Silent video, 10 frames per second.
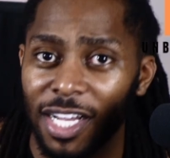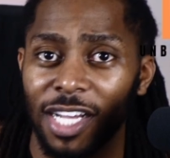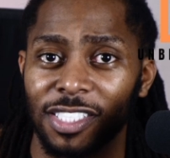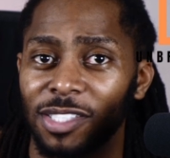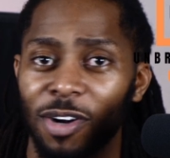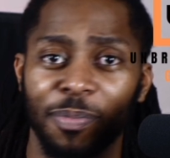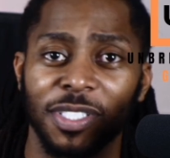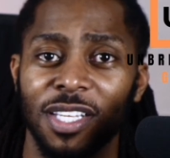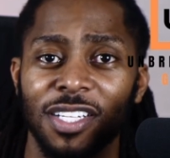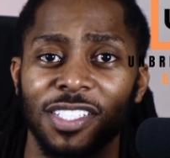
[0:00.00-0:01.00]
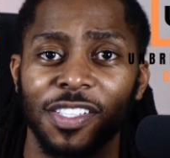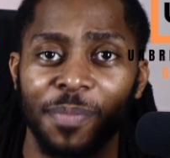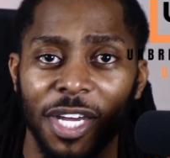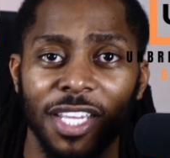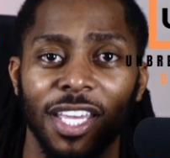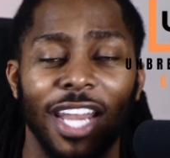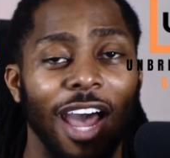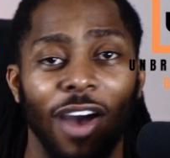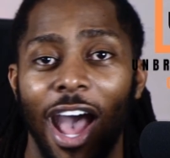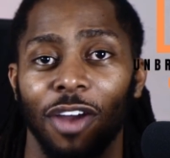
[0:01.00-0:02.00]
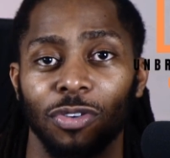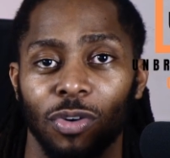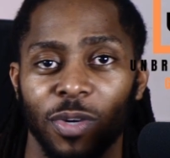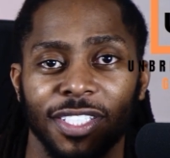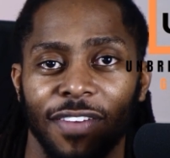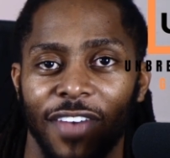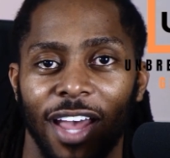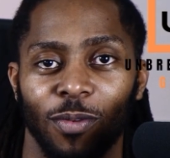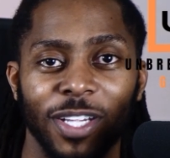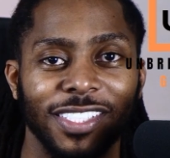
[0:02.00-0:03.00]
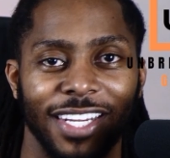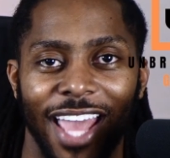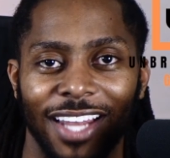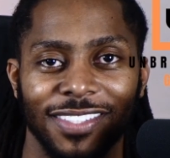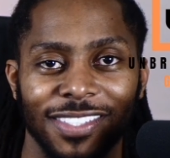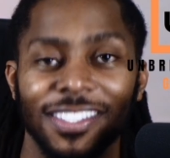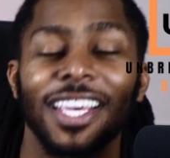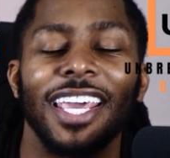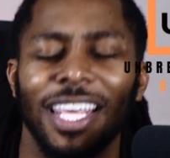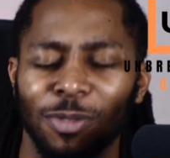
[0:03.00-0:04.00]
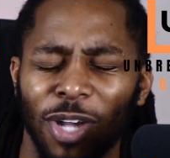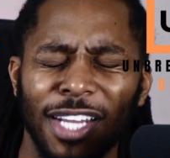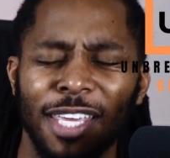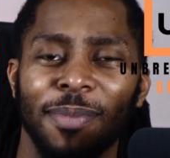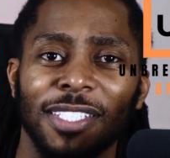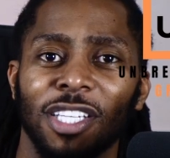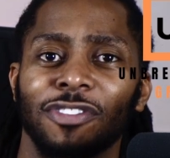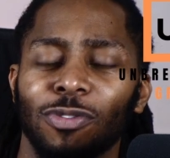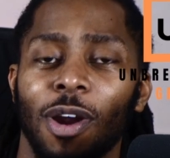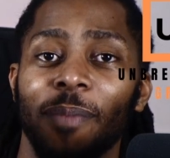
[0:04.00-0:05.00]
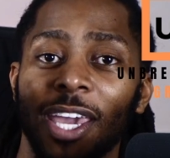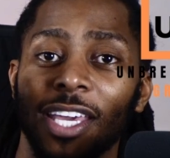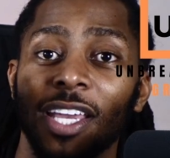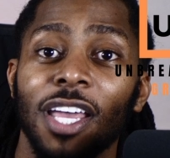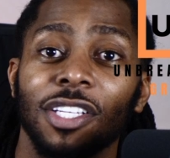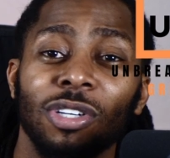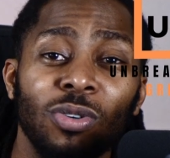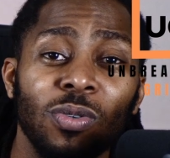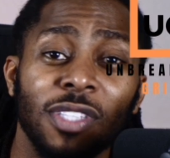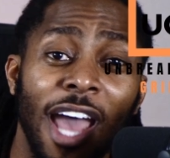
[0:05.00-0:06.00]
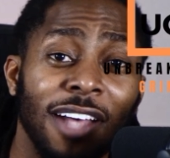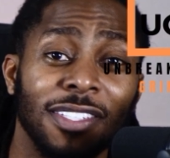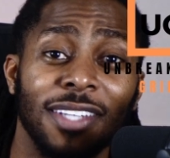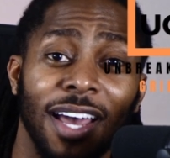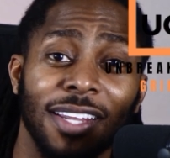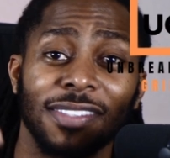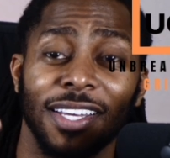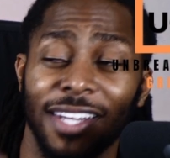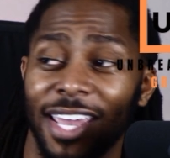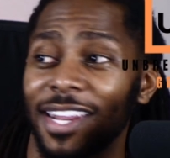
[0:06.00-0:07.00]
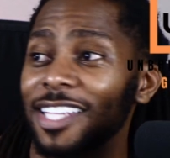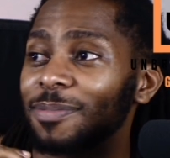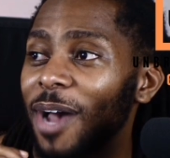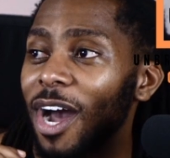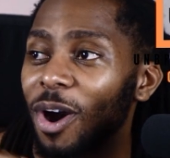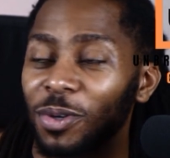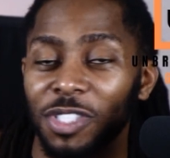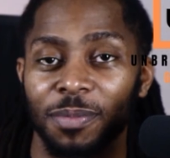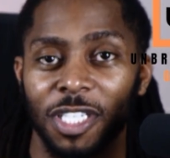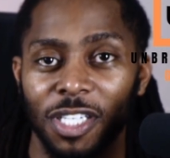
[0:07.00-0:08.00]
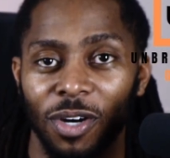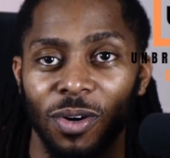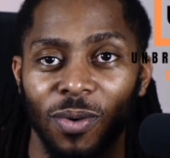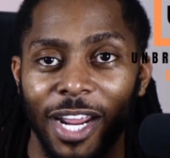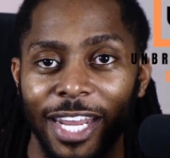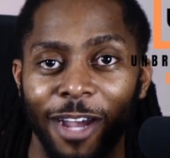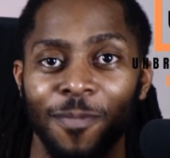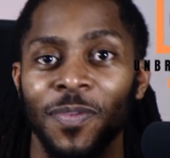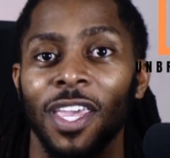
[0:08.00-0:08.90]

certain percentages of money, and I'll do the risk analysis, and I'm trying to get myself to where I'm making $2,000 a day. That's my ultimate goal right now.